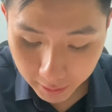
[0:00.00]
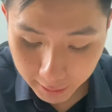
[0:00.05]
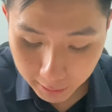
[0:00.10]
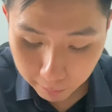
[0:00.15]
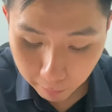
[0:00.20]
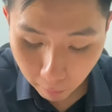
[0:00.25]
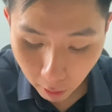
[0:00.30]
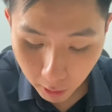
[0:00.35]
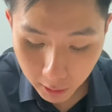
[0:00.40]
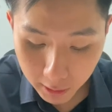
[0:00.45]

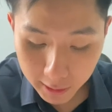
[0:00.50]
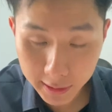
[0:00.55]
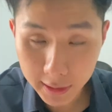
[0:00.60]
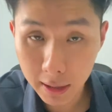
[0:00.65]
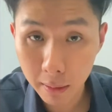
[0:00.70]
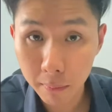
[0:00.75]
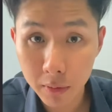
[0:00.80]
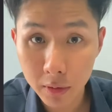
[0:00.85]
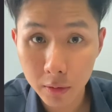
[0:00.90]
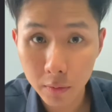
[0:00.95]
smallest
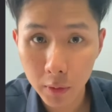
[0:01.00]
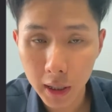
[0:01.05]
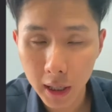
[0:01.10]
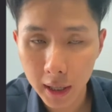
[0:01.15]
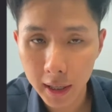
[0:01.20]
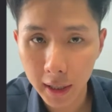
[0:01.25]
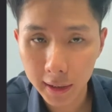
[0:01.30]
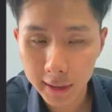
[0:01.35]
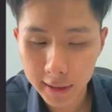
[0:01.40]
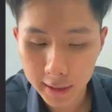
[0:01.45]
number we can
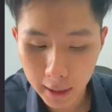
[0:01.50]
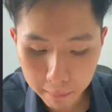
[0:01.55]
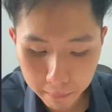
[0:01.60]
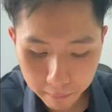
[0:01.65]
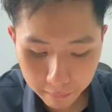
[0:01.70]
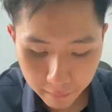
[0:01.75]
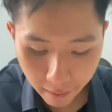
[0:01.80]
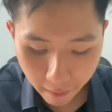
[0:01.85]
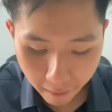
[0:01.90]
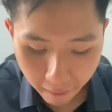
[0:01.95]
accept,
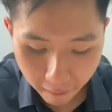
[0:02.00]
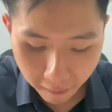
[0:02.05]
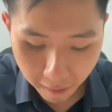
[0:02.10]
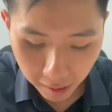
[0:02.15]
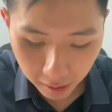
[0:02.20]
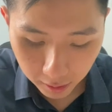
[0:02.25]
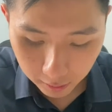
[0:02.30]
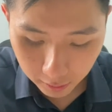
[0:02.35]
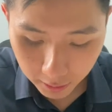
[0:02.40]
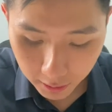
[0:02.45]

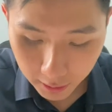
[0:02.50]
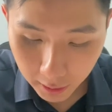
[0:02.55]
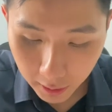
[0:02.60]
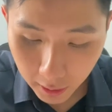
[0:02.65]
right?